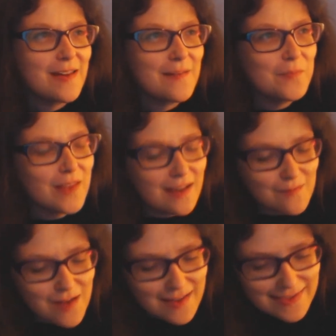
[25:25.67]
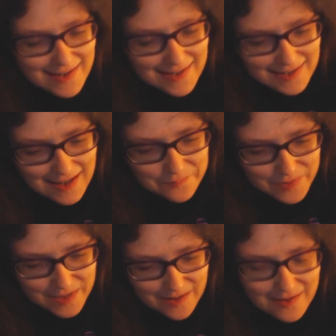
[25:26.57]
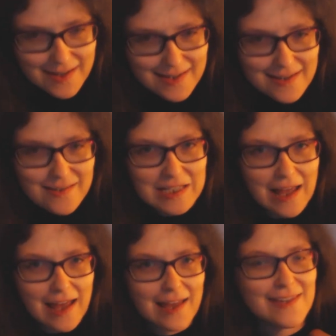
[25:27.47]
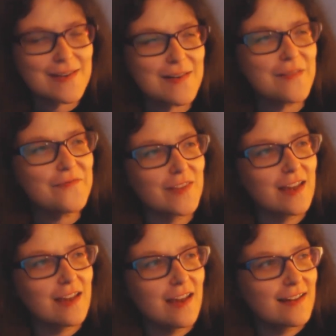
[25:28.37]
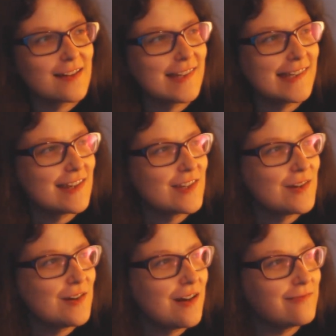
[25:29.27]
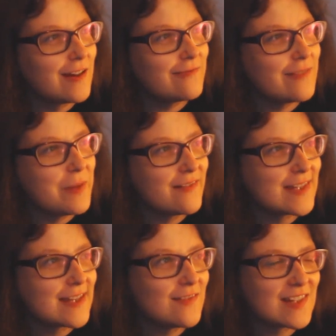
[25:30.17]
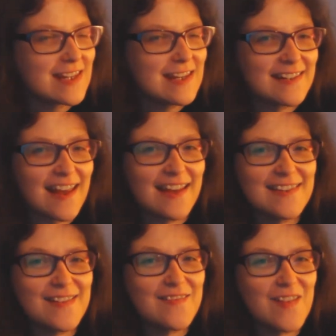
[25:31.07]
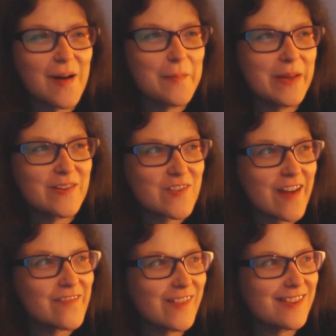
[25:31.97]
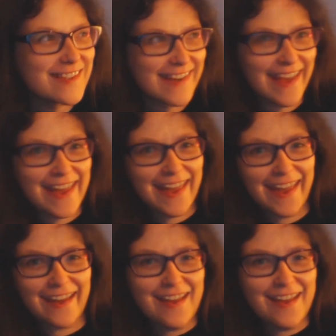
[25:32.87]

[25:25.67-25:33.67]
But well, this episode I sort of, because I sort of have a bit of synesthesia, I sort of got a bit travel sick.